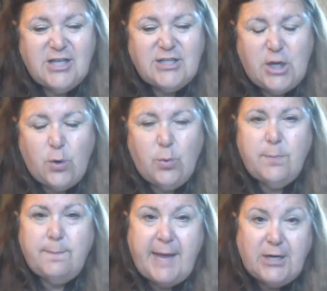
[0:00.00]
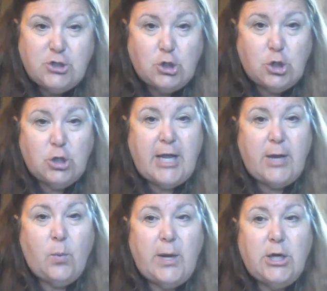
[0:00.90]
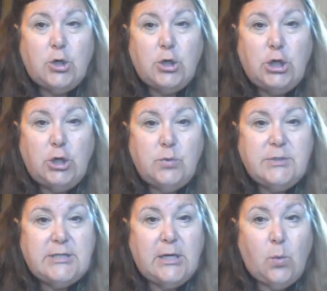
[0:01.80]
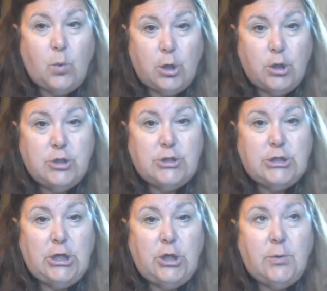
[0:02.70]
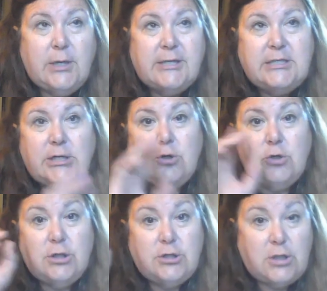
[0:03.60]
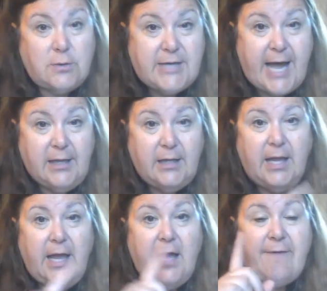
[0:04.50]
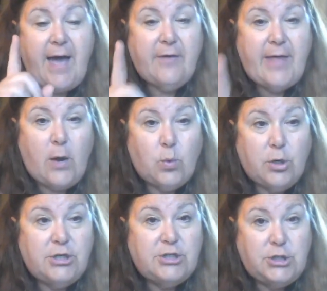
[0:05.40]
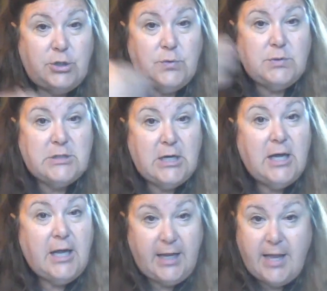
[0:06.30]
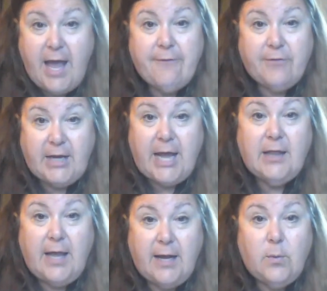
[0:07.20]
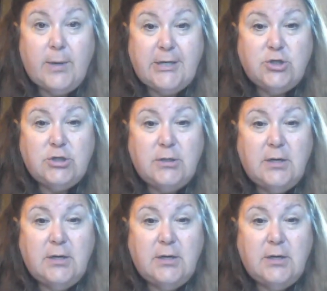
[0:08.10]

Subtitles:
So make sure that when you're using words, you consider the totality of how that word is used in everyday language.